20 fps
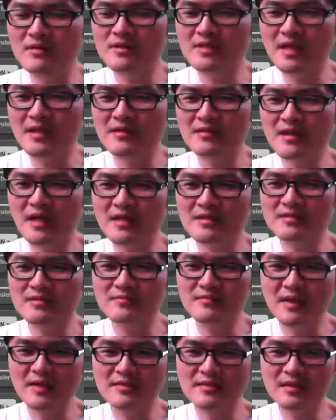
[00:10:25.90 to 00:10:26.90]
you send a
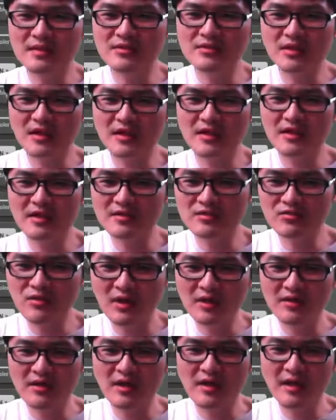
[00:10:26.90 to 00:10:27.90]
test message,
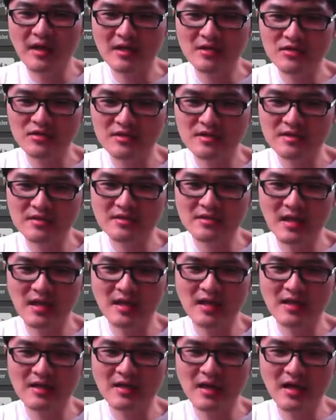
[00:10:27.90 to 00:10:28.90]
and guess what? You can actually
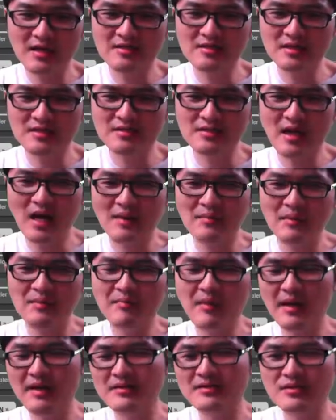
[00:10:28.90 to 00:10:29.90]
just not
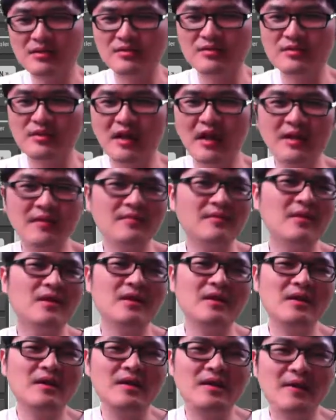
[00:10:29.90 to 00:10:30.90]
just copy paste to
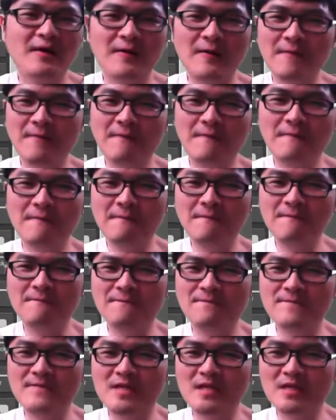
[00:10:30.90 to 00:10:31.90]
that
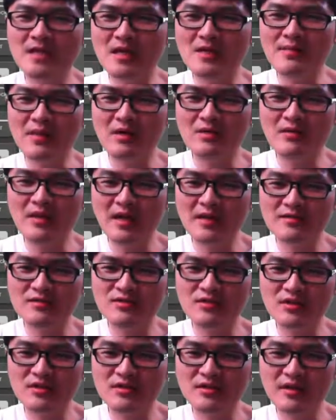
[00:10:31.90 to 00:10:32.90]
the email
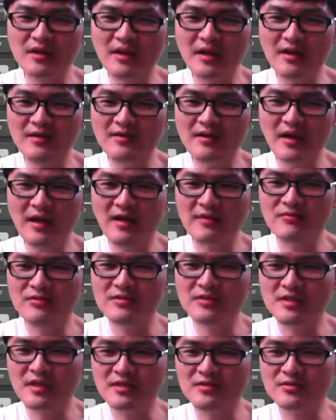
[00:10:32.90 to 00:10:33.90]
tester.
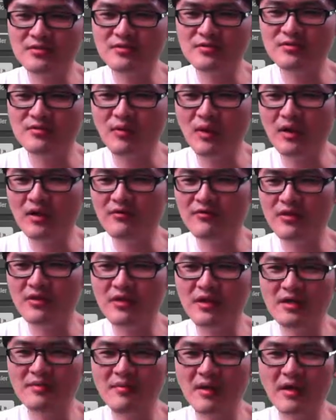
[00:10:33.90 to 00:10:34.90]
They have to send to
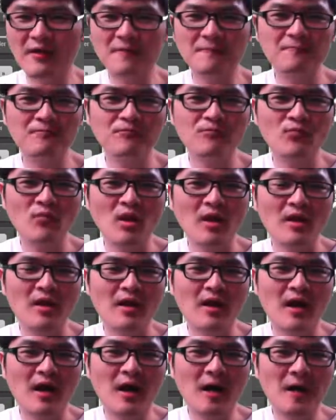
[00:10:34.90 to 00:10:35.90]
one of your email.
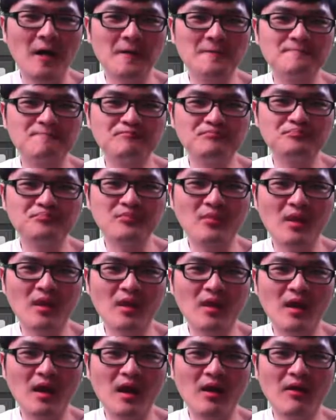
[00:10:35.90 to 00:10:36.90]
Um,
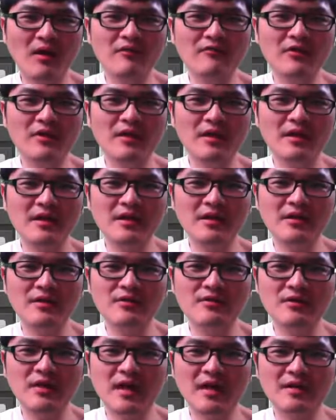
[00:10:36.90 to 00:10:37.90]
However,
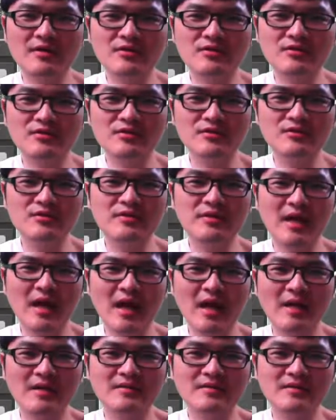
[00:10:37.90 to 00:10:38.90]
you can
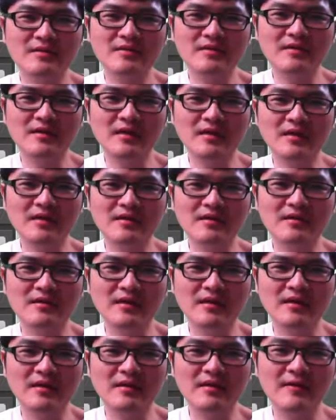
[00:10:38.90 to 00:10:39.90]
do that
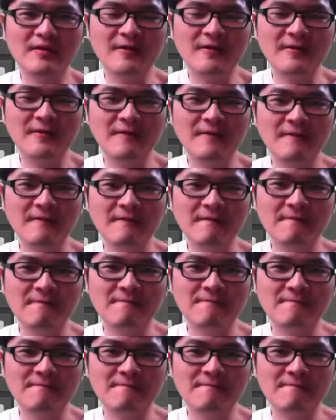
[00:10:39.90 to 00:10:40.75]
in the